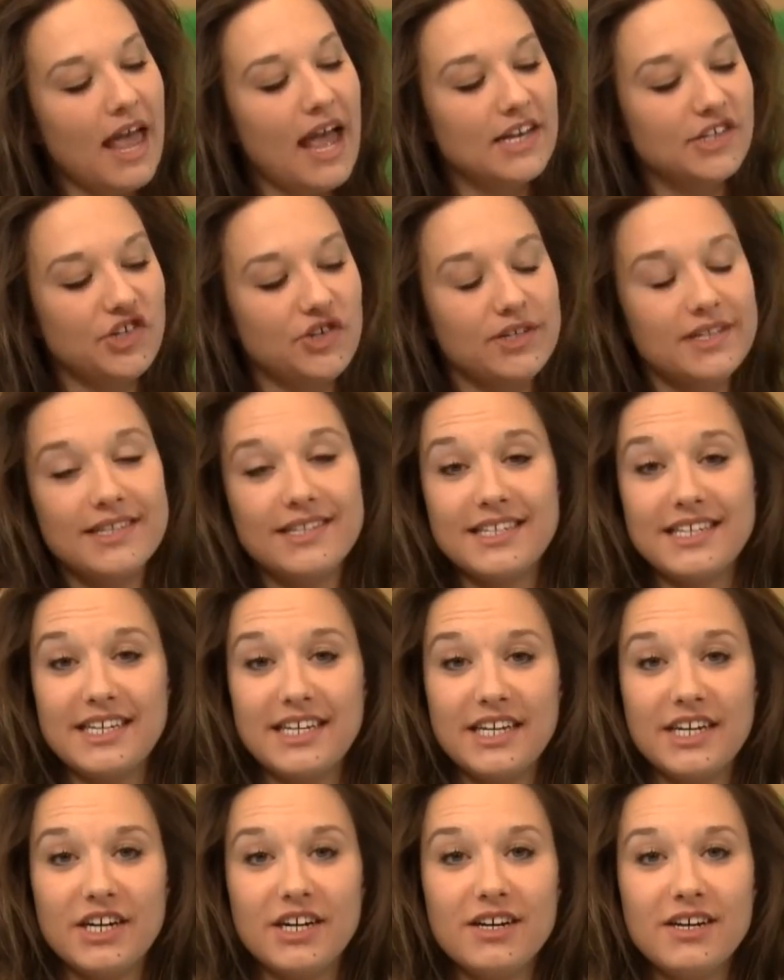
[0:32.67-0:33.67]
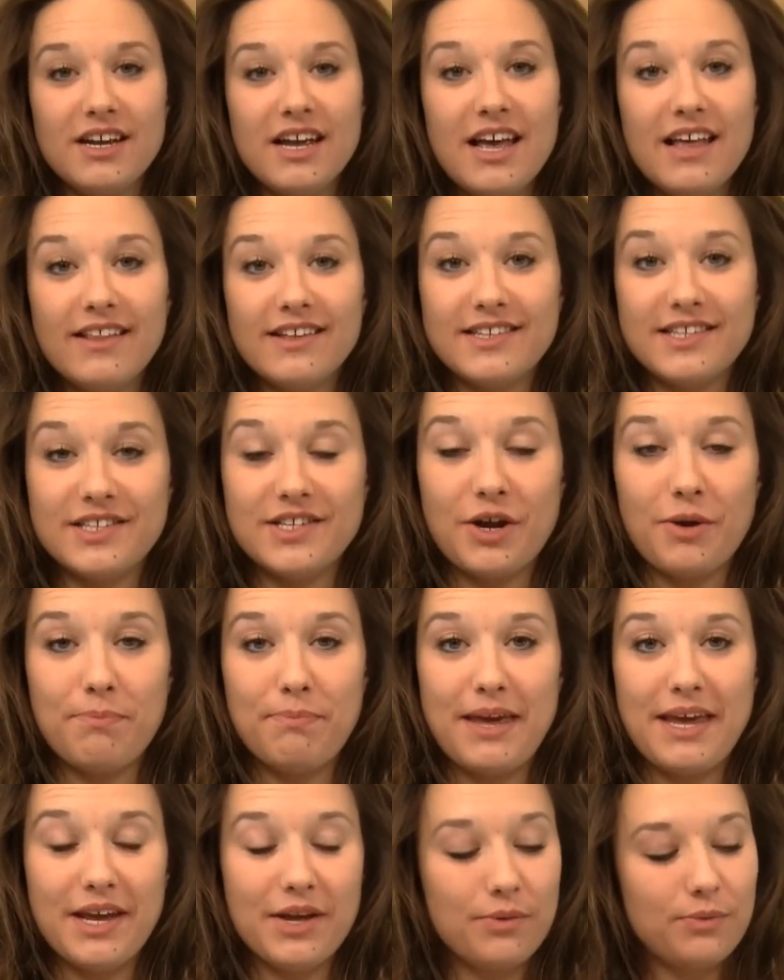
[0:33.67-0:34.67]
As you can see here, this is our
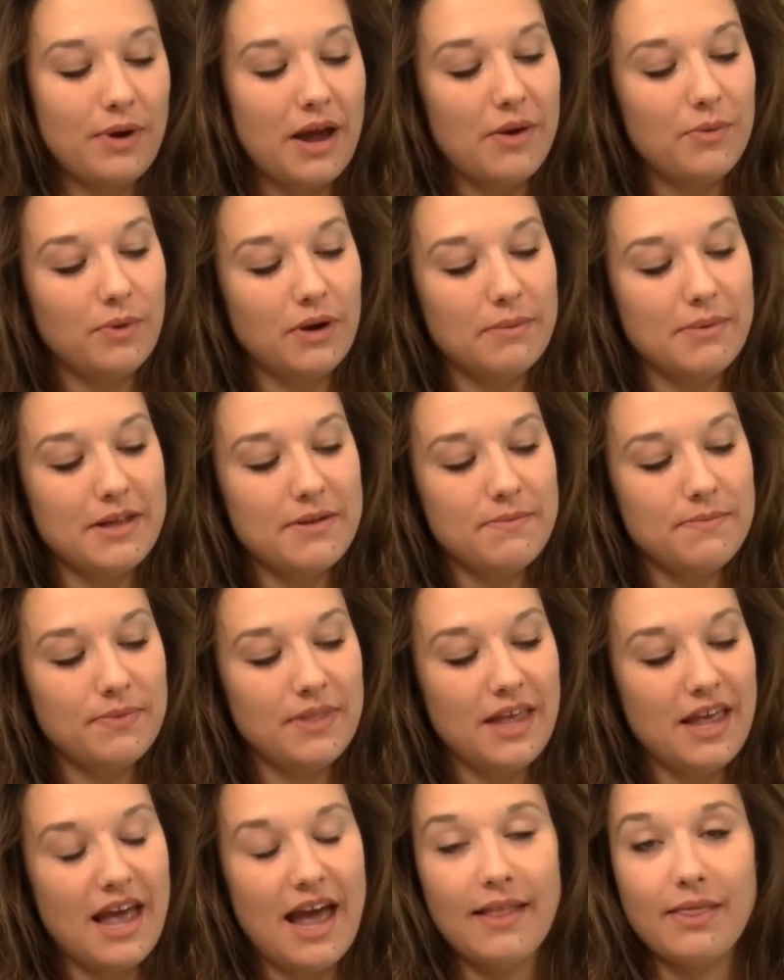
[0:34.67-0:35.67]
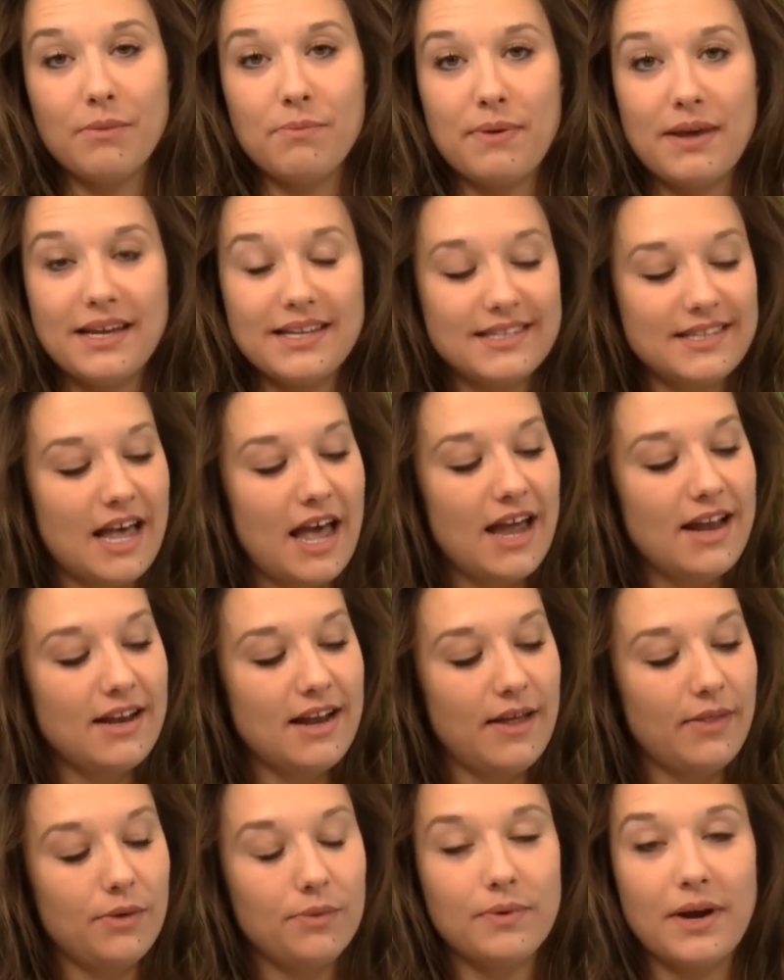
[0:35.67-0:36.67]
pink and red ribbon, and the pink
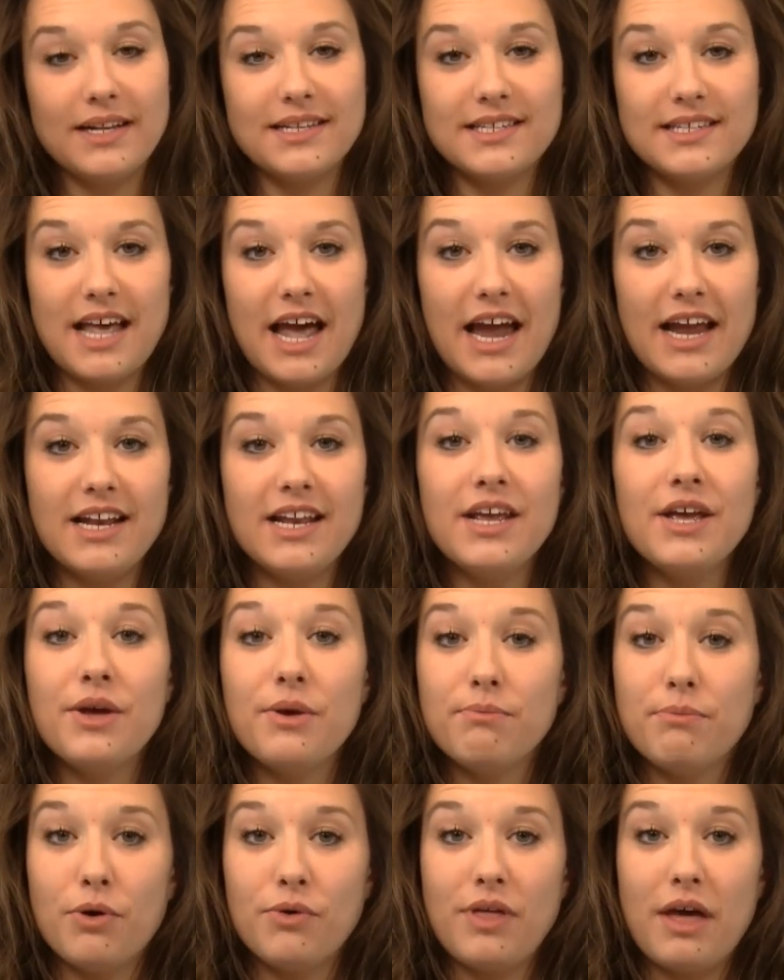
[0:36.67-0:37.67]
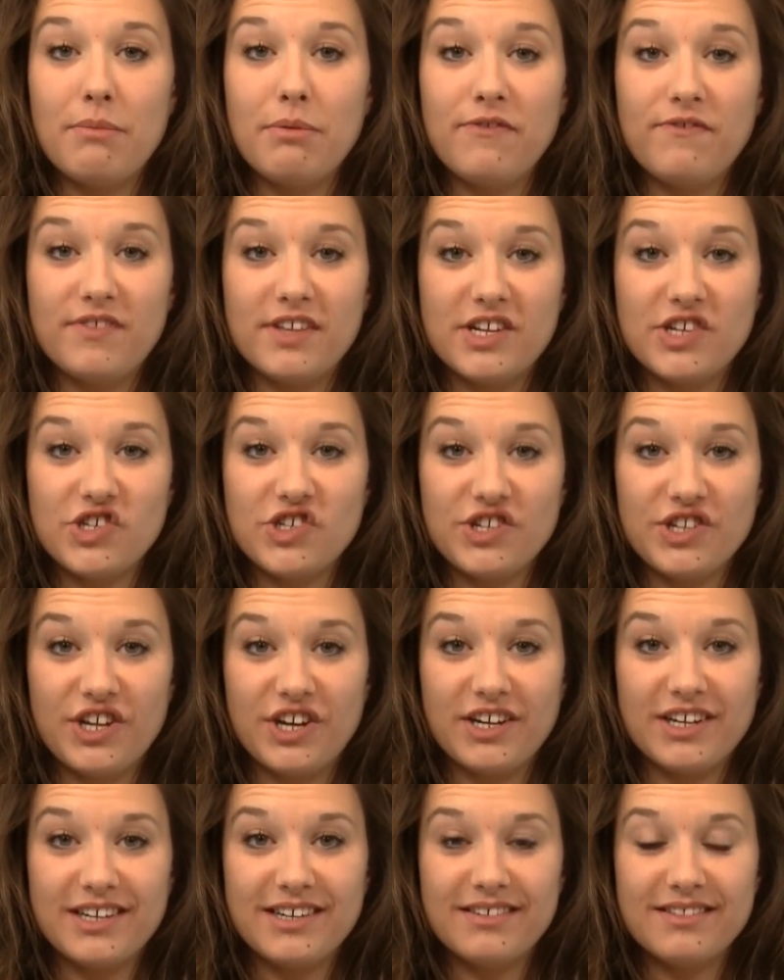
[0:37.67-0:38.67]
side and the red side both have a finished
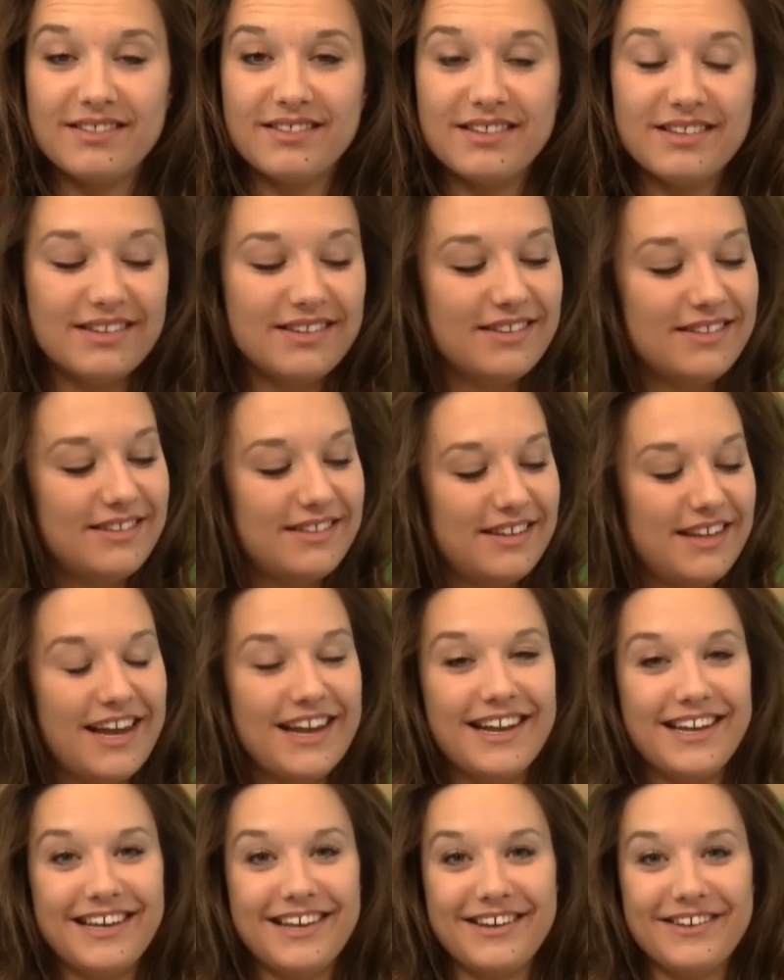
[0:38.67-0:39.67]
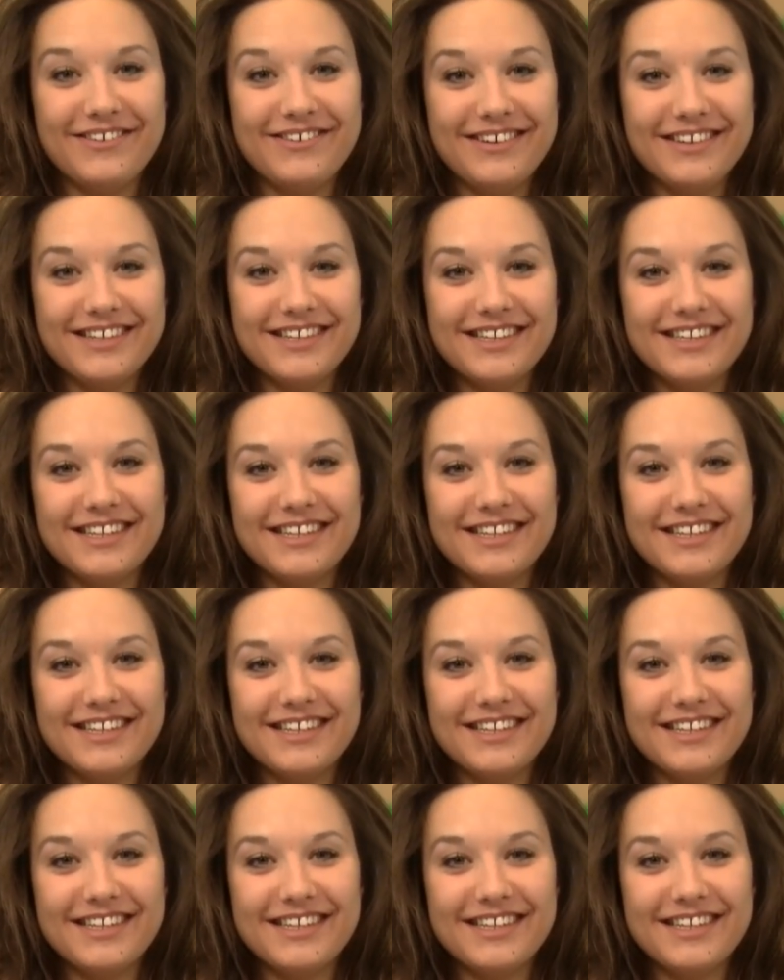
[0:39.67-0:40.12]
look. Isn't it cute?